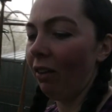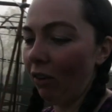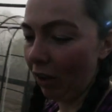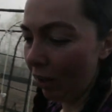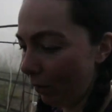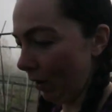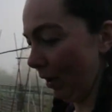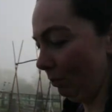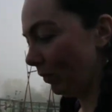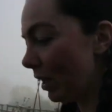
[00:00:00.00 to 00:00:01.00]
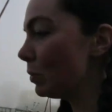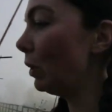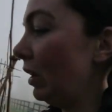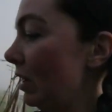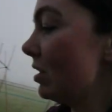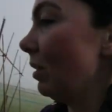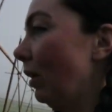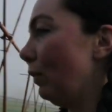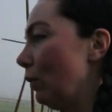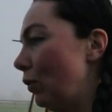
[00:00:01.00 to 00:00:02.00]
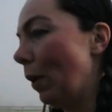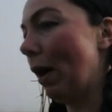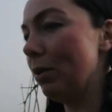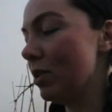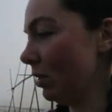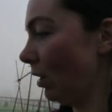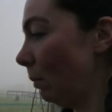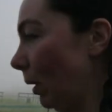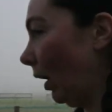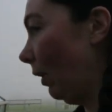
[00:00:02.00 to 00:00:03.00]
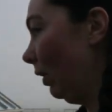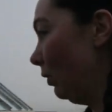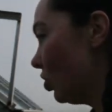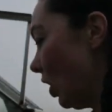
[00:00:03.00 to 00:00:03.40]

All right, okay, is what it is. I'll give it a few hours and come back out here and